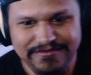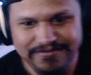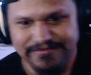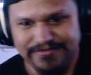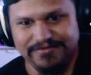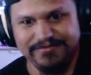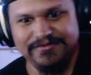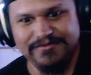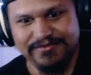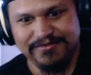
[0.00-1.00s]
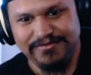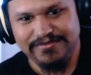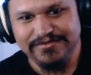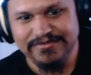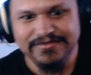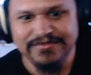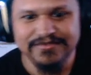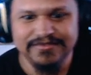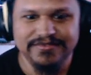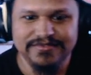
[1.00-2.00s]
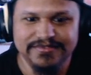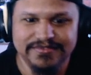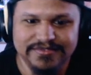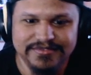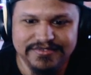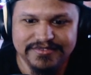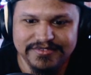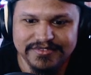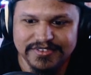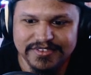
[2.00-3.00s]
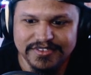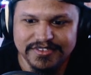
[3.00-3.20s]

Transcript: (no one is talking)